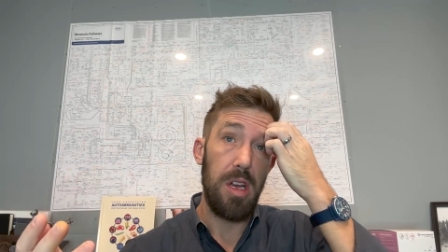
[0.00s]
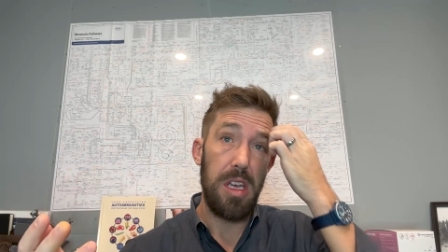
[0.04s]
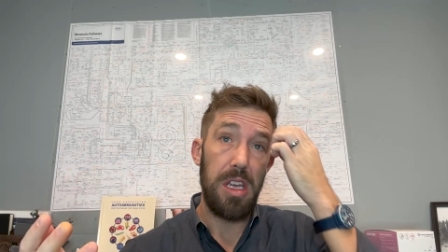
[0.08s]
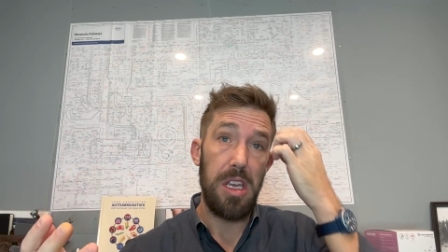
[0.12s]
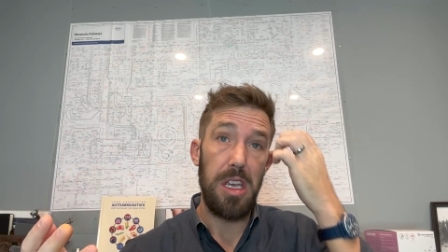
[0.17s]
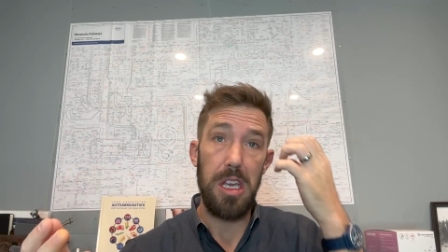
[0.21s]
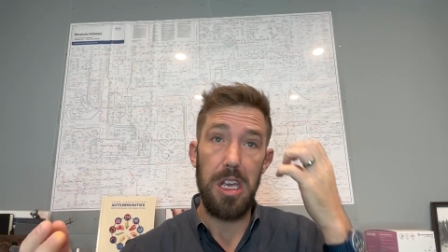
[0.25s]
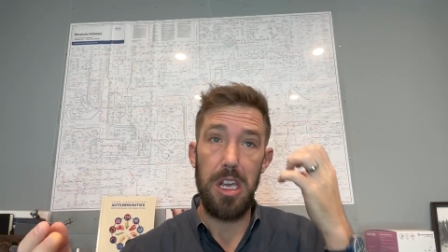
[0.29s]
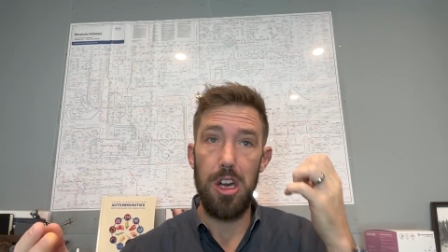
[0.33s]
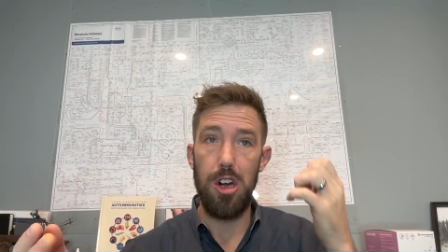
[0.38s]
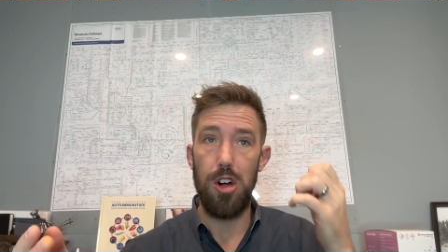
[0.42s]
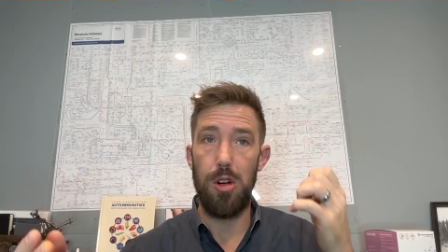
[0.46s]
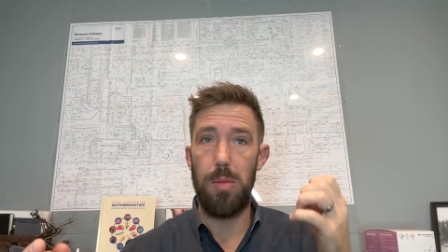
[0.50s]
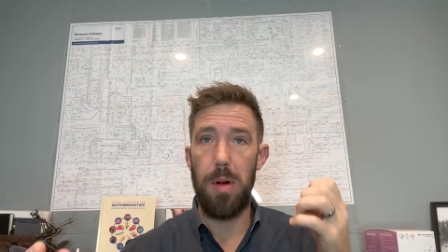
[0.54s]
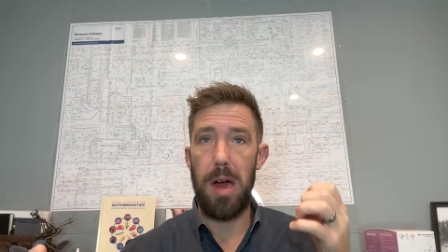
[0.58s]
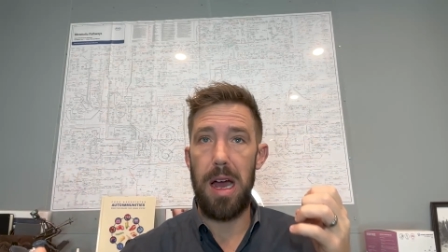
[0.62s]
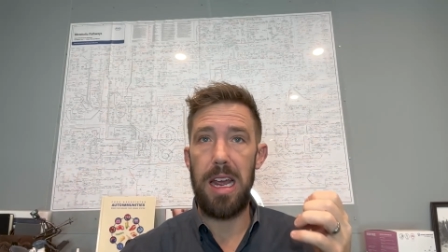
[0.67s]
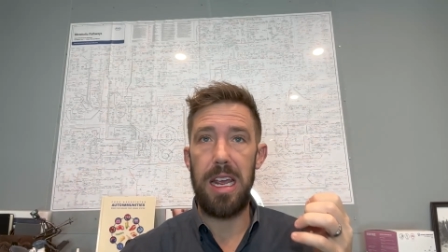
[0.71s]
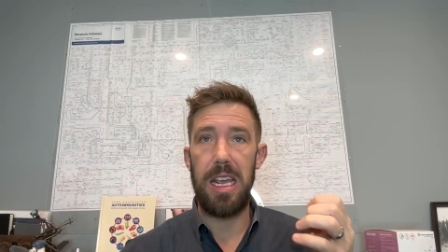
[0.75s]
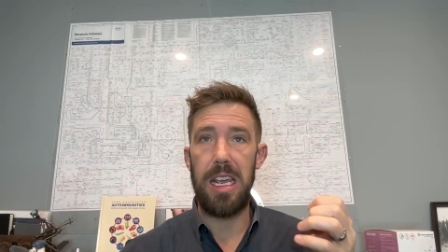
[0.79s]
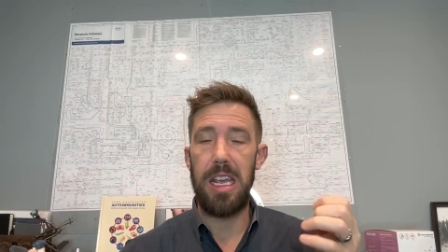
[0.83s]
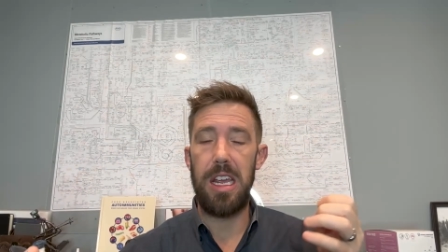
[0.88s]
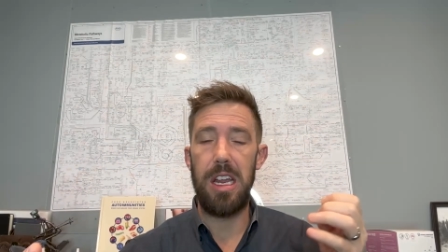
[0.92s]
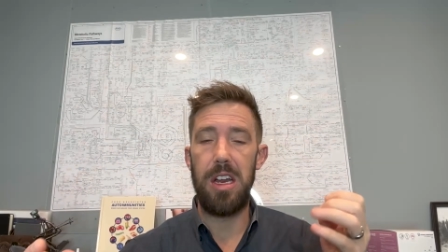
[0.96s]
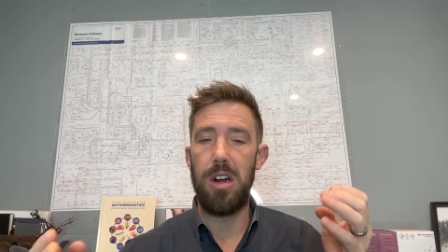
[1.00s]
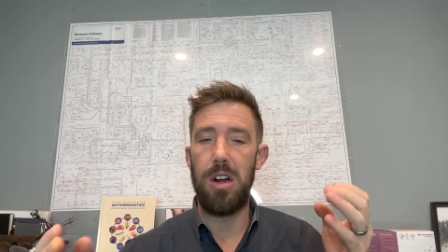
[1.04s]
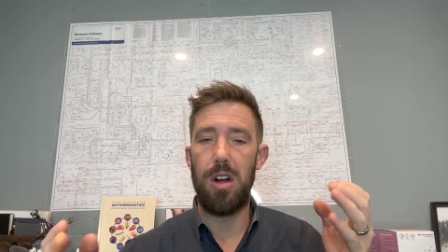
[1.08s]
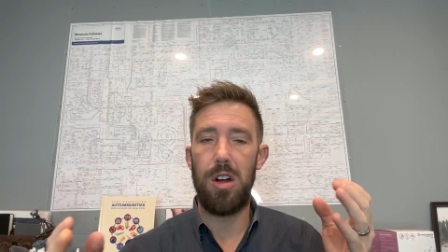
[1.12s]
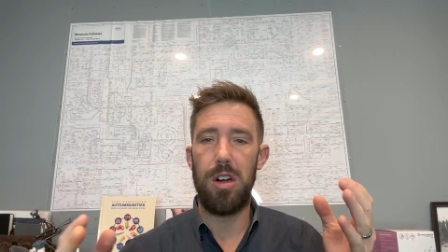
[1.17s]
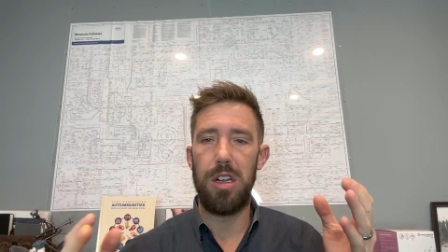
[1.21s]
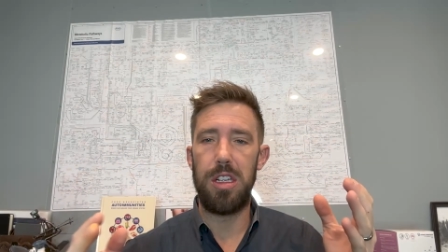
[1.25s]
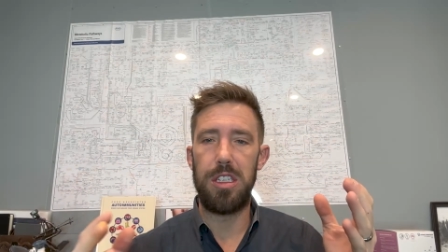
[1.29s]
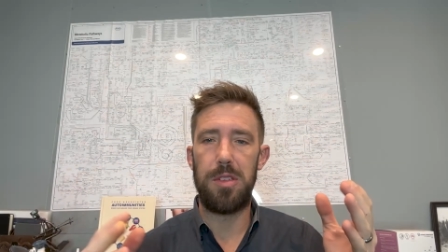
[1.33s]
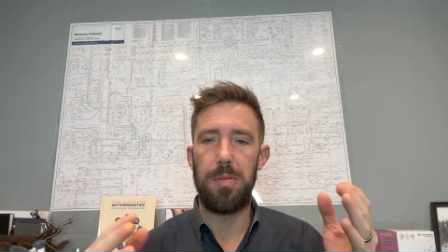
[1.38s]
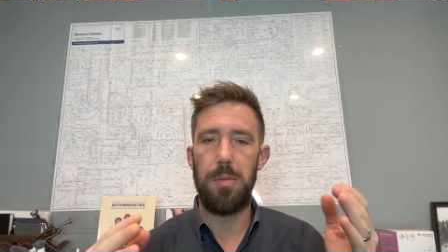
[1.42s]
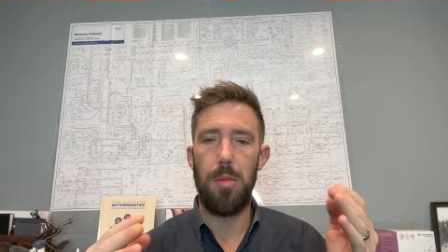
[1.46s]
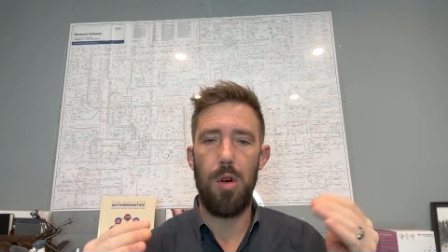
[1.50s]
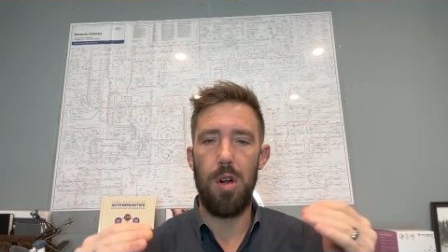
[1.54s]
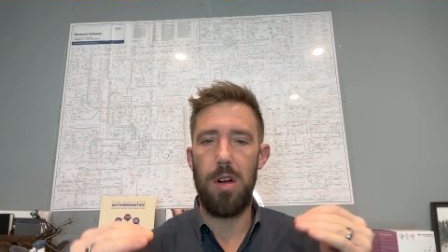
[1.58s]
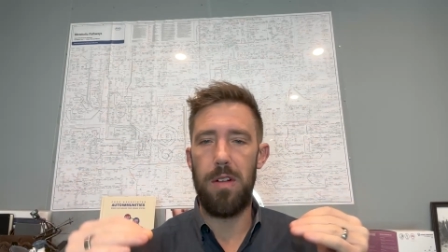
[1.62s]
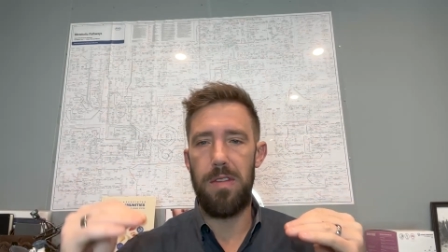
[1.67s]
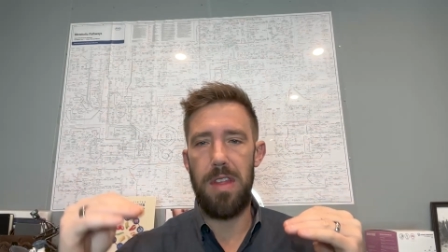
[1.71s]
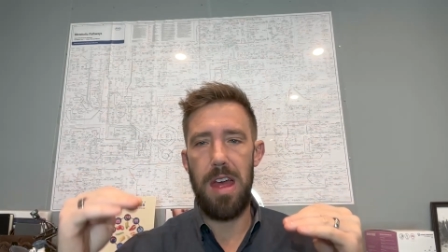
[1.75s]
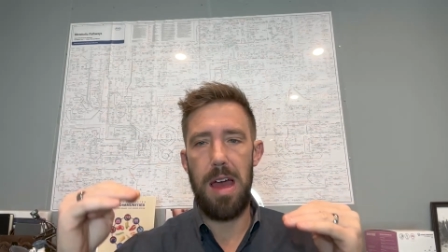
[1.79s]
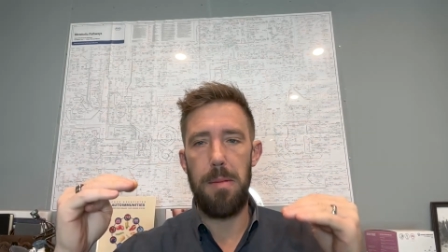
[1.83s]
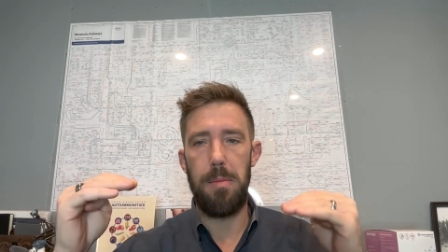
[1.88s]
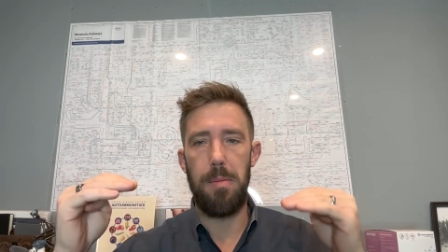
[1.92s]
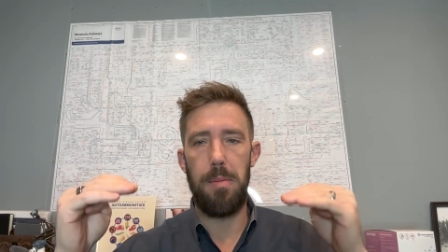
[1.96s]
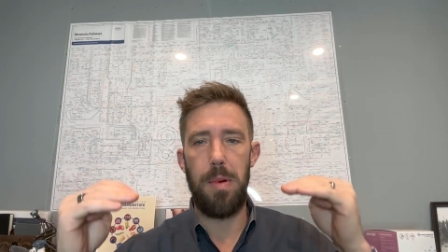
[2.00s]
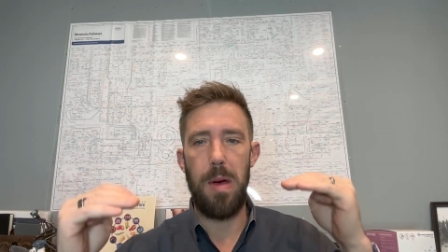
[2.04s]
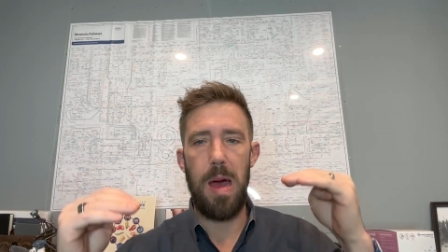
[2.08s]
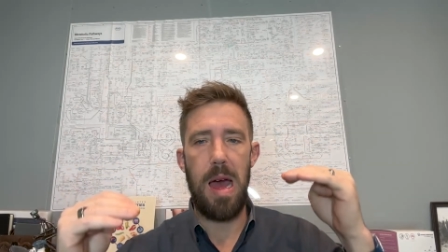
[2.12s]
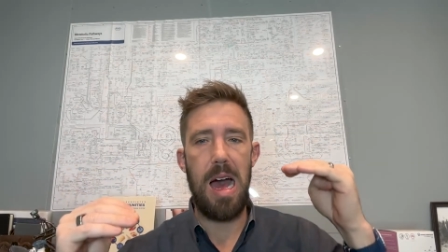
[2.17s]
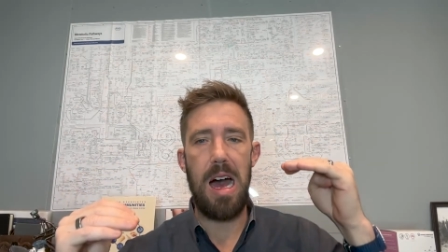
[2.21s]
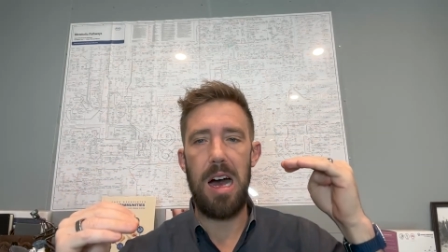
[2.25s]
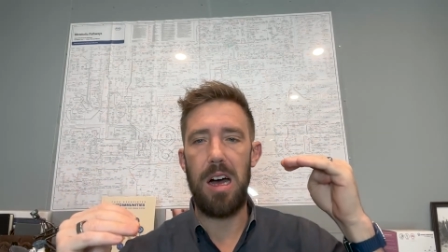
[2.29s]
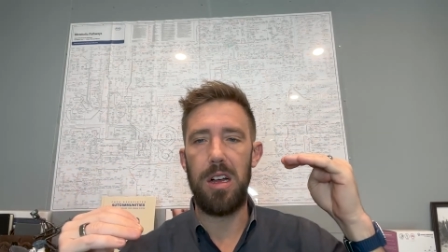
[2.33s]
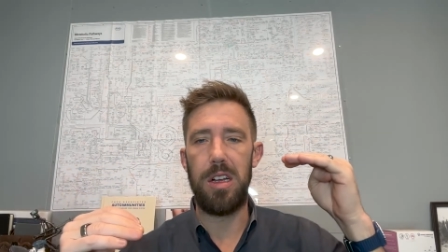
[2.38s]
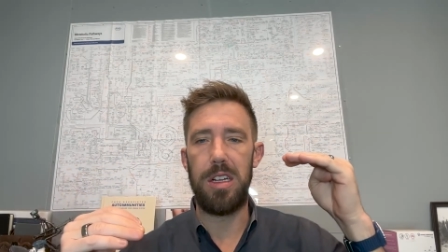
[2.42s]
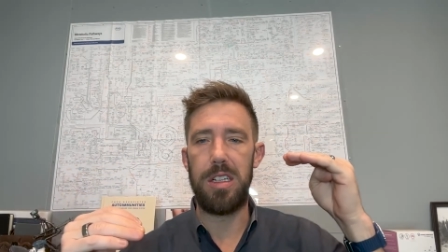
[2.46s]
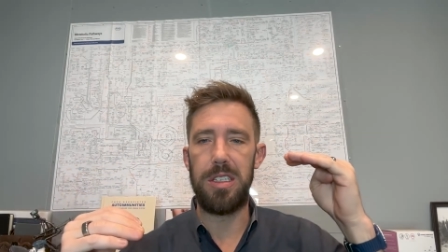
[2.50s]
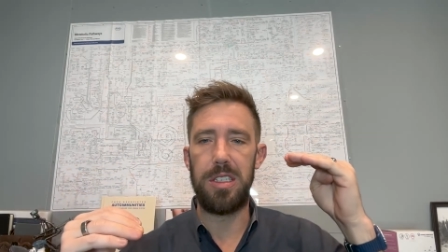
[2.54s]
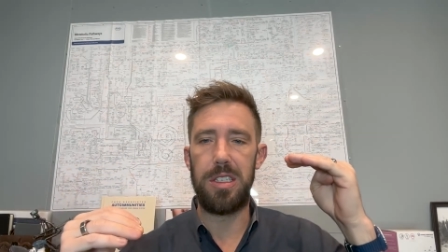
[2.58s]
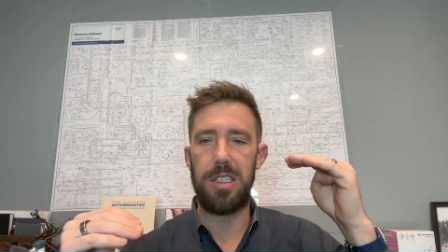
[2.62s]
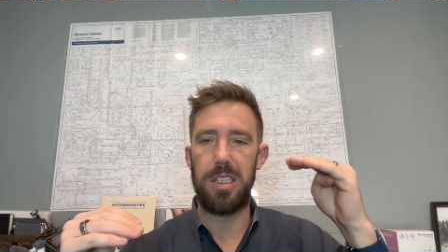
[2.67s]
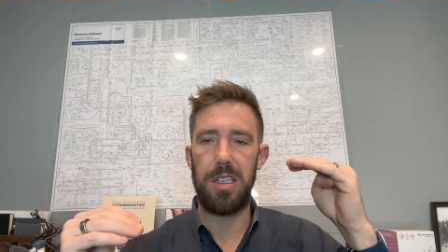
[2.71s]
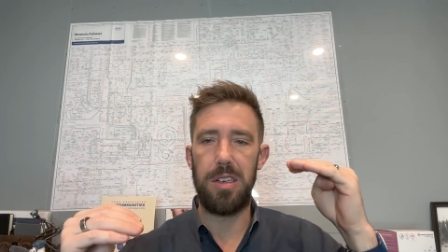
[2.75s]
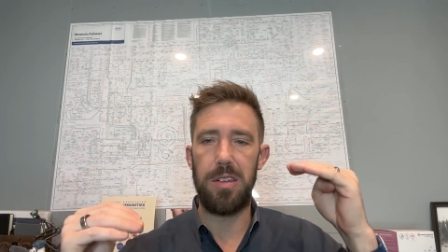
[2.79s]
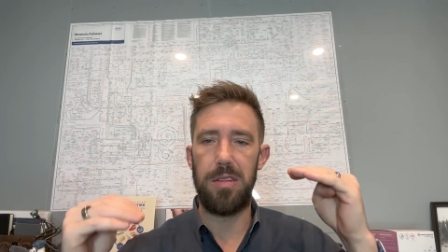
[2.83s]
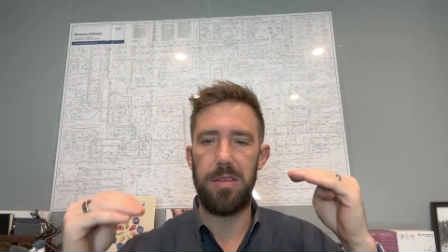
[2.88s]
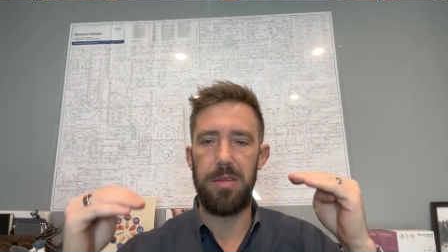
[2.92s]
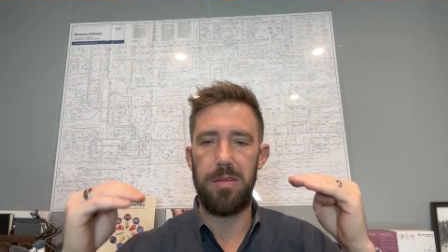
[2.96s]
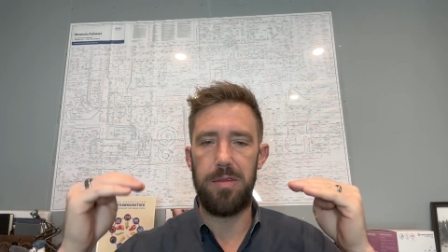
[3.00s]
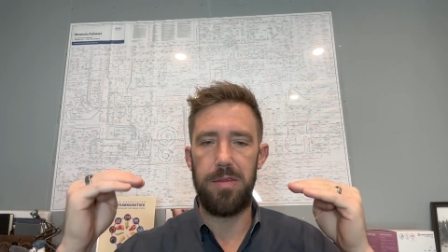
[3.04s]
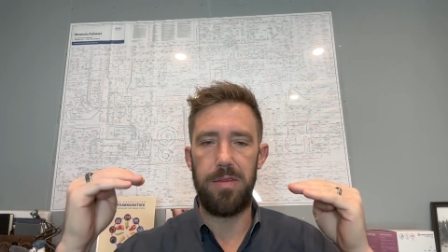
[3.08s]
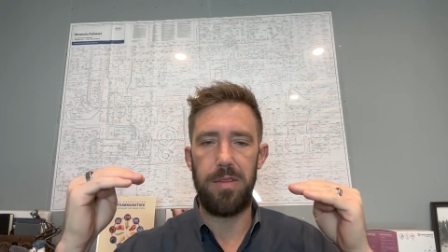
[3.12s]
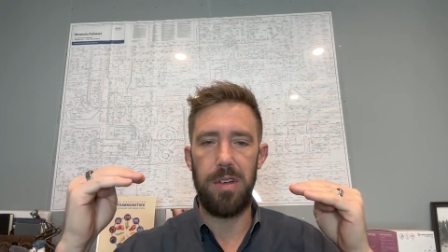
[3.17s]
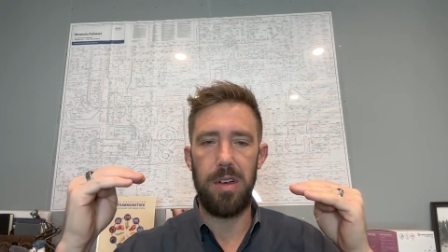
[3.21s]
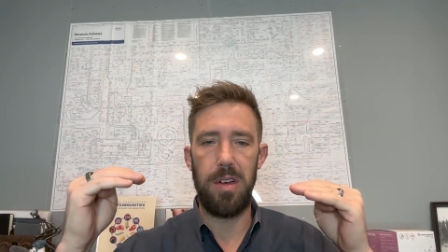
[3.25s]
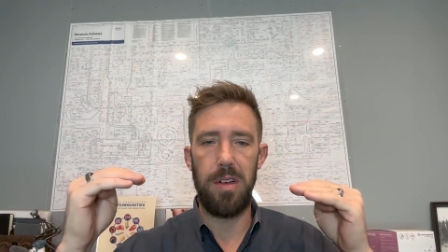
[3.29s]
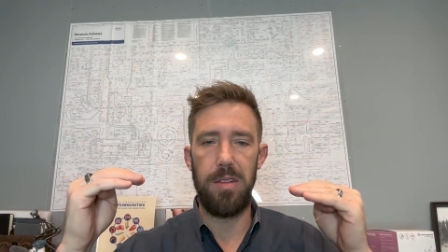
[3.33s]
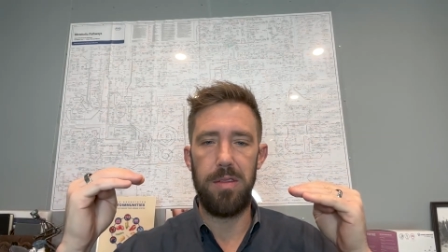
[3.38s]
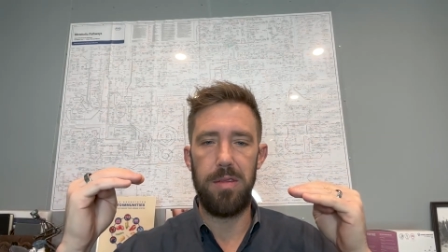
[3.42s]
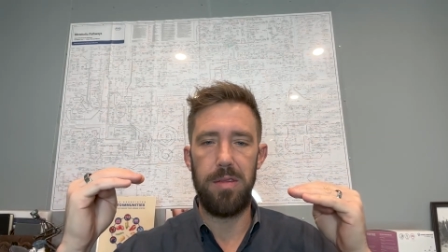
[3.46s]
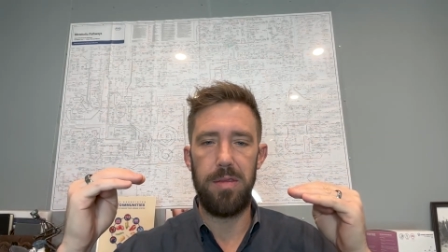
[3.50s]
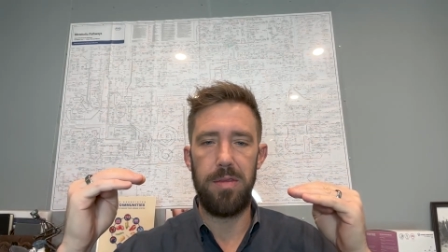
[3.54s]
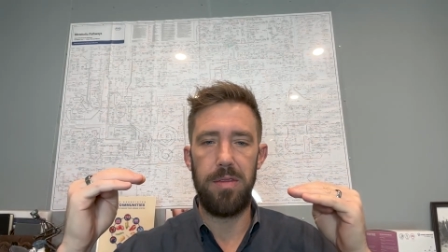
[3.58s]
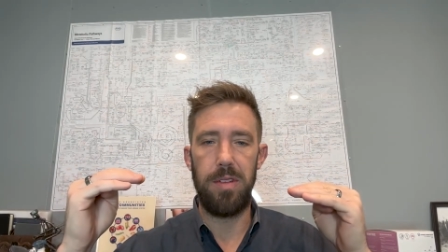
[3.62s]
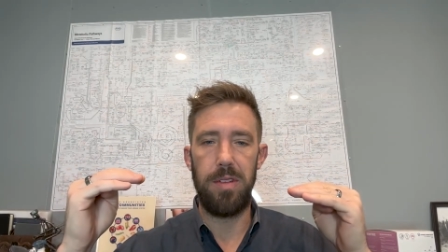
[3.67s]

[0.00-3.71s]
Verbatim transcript: year by year it's more of that balance of of